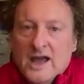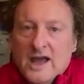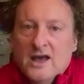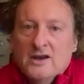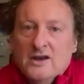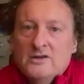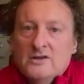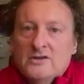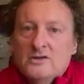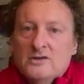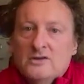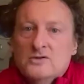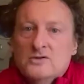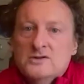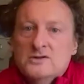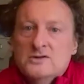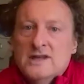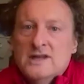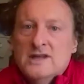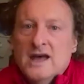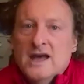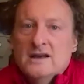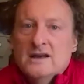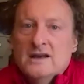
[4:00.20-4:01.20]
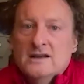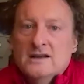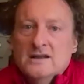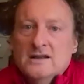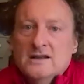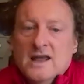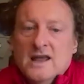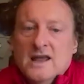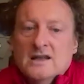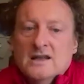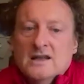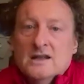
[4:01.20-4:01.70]
how do you use that
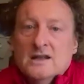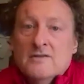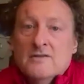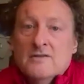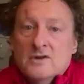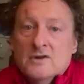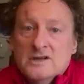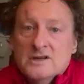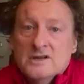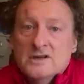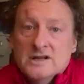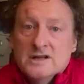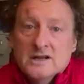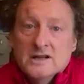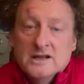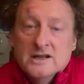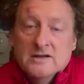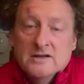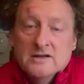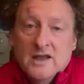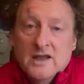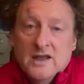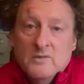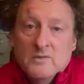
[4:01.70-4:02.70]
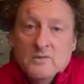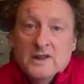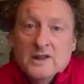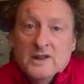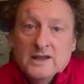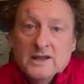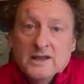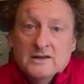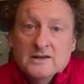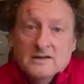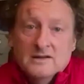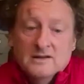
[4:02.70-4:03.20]
and leverage it and
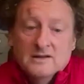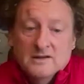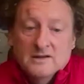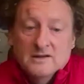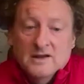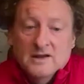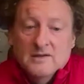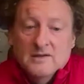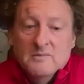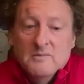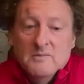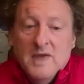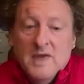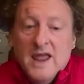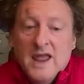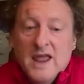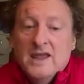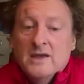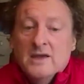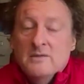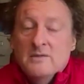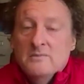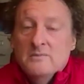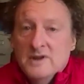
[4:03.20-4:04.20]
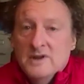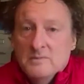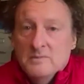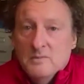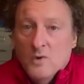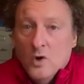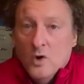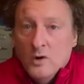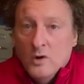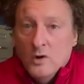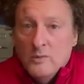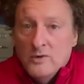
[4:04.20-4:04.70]
really make it be
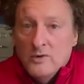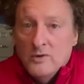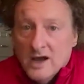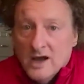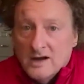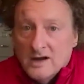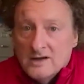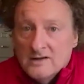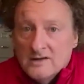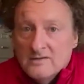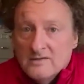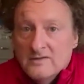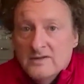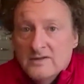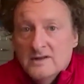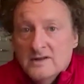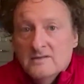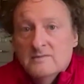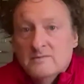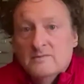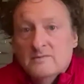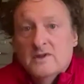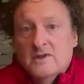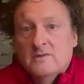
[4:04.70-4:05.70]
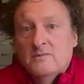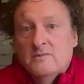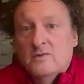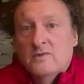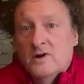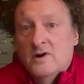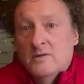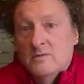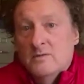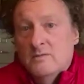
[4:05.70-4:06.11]
more productive than the